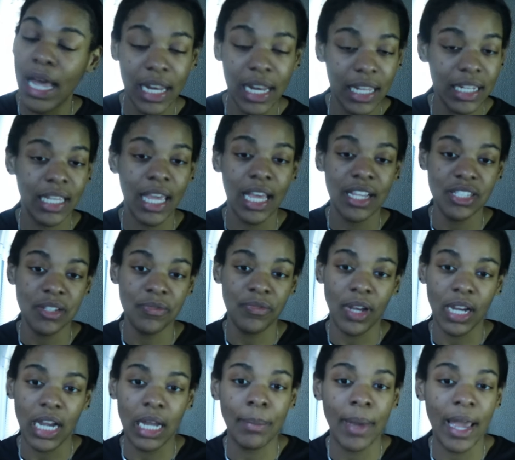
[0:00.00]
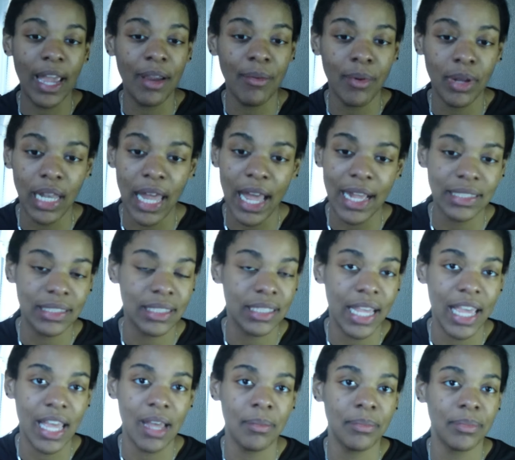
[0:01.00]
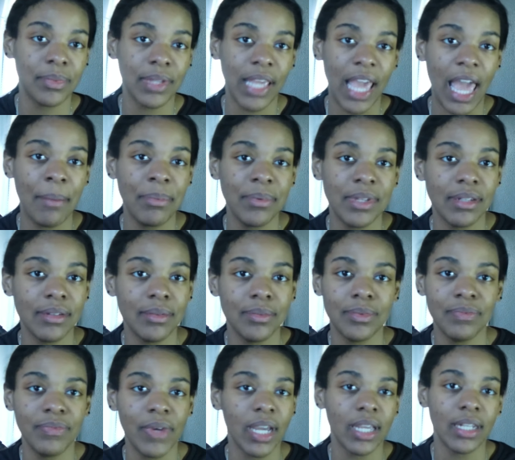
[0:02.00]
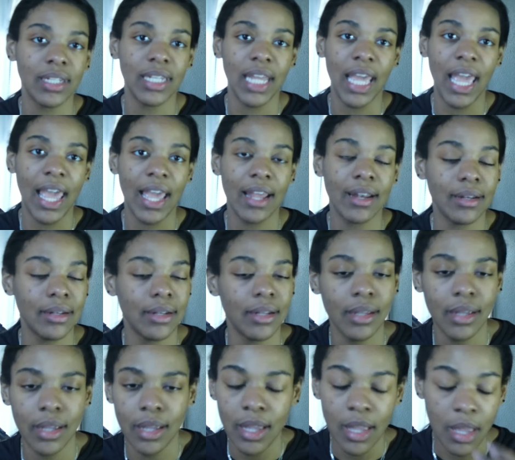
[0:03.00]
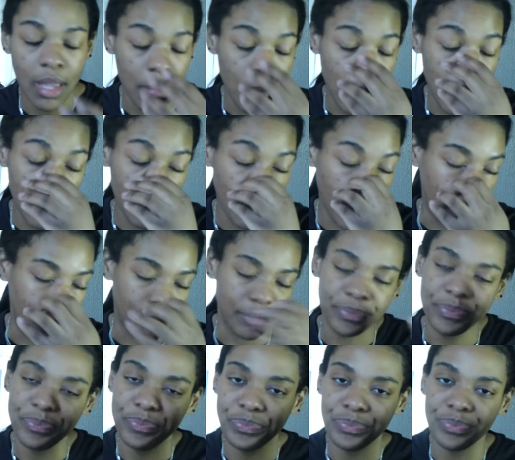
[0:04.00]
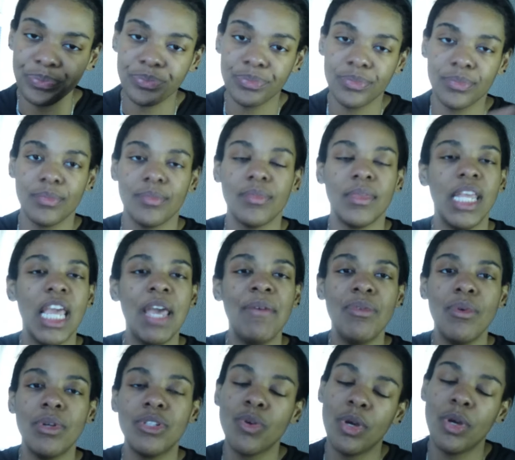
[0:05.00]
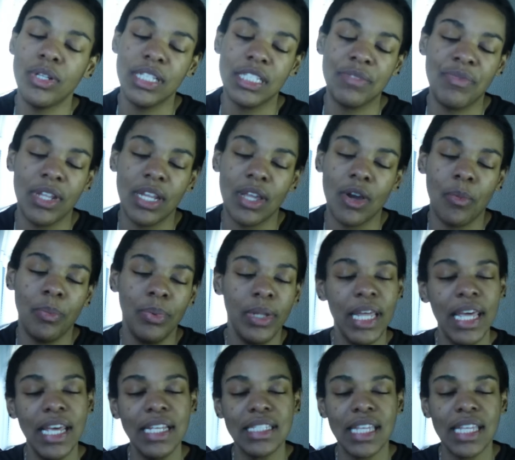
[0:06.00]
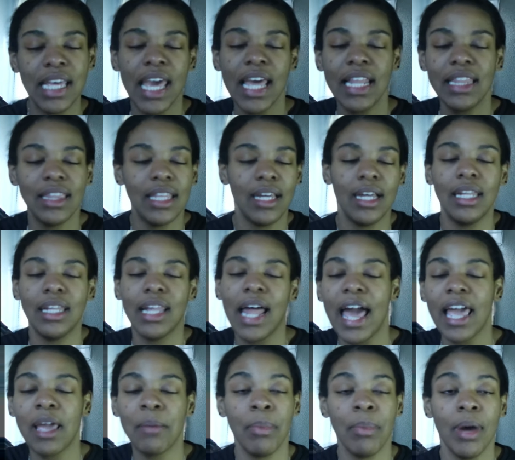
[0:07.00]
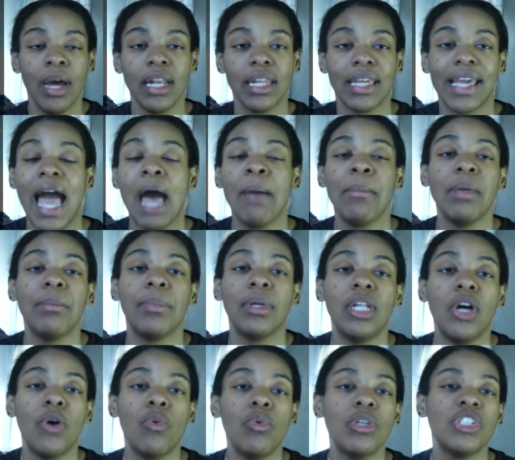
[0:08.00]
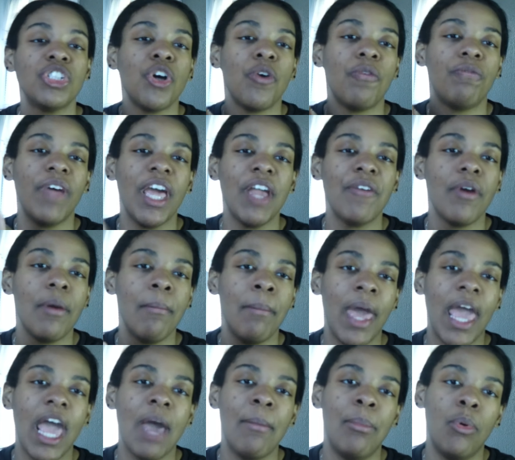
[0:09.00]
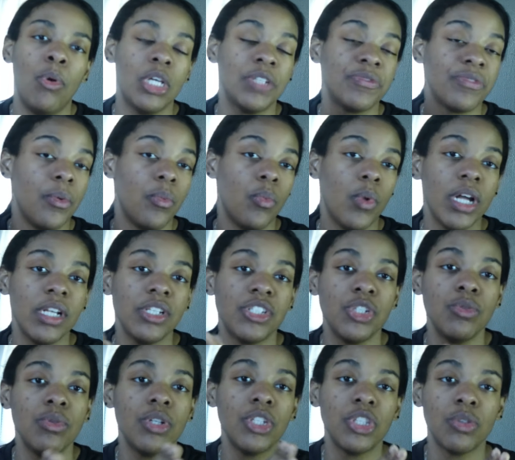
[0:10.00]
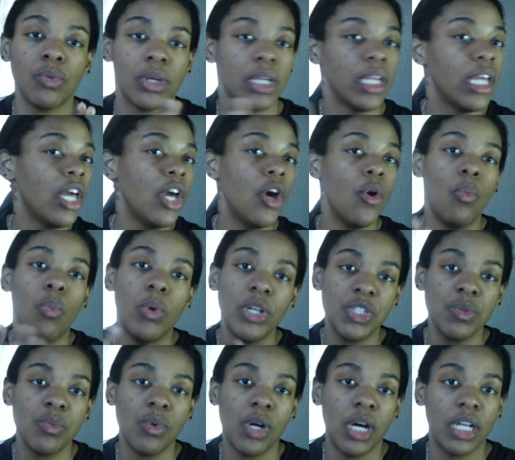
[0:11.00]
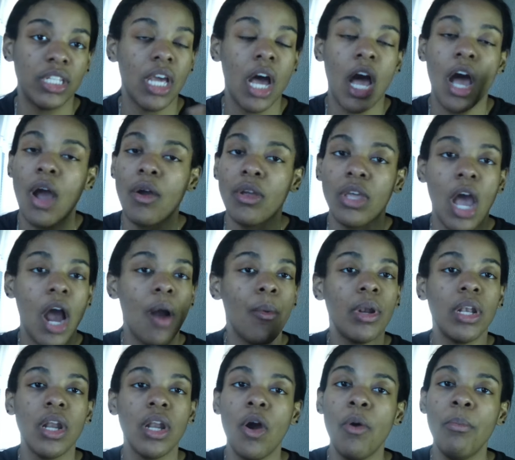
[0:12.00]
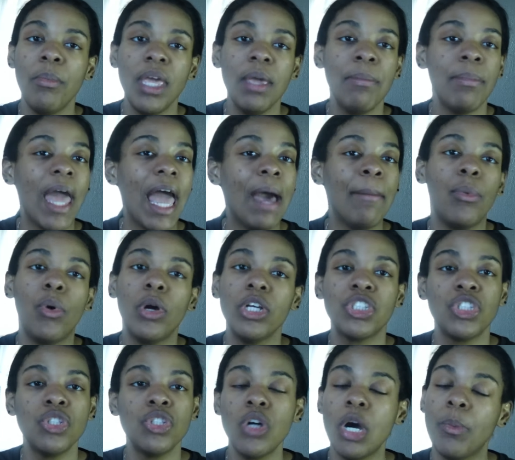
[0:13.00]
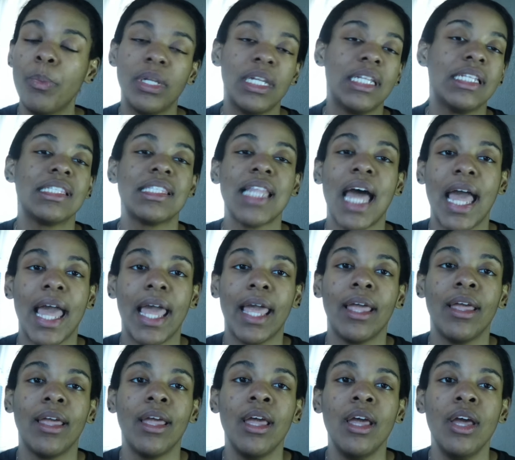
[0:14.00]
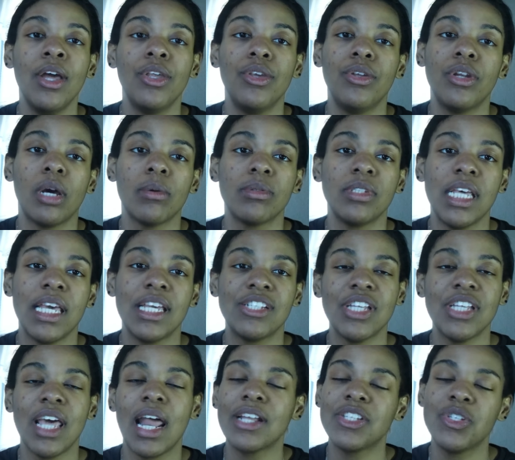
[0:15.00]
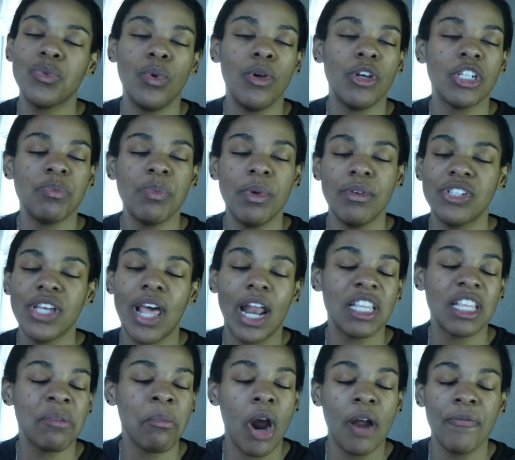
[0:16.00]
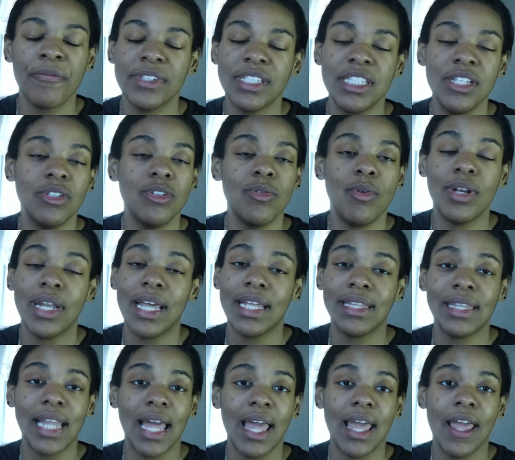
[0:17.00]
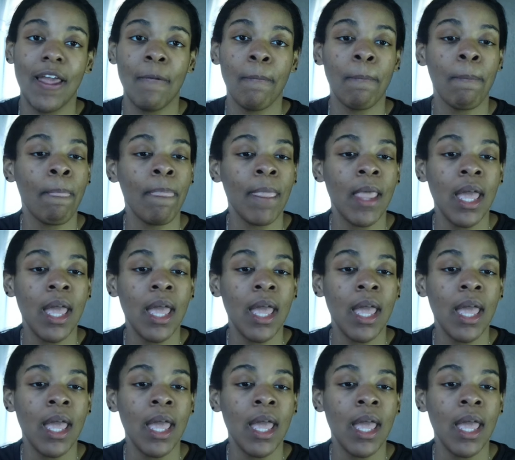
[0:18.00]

I need to catch the fuck up. I ain't realize damn Captain fucking dead. Anyway, if you enjoyed this video, please hit the like button, comment below what's your favorite Bad Boys from 1, 2, to 3. Which one? Y'all already know me, Bad Boys 2 up in this thing. You know what I'm saying? Shout out to Will Smith, shout out to Martin for still doing their thing.